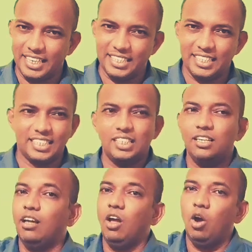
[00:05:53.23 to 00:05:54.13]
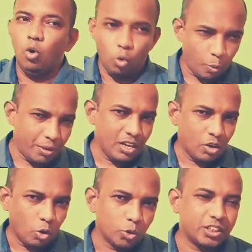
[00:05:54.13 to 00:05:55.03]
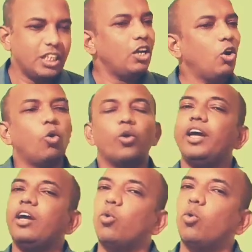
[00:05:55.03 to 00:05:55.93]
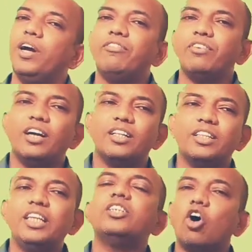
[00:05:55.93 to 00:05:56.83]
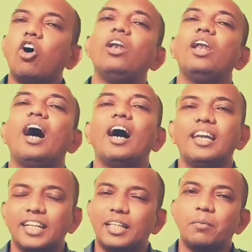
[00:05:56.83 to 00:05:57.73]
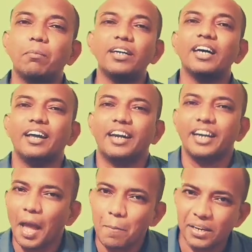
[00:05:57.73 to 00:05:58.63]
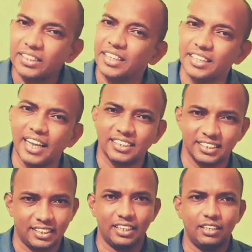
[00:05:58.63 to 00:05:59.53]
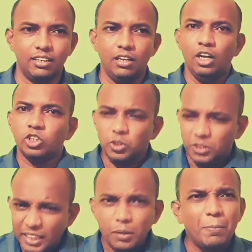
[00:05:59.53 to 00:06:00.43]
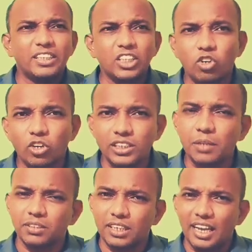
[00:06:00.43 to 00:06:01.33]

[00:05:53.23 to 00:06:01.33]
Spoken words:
Yes, OB, OC, OA, OF, these all are nothing but radii present in that circle. So these are the basic concepts.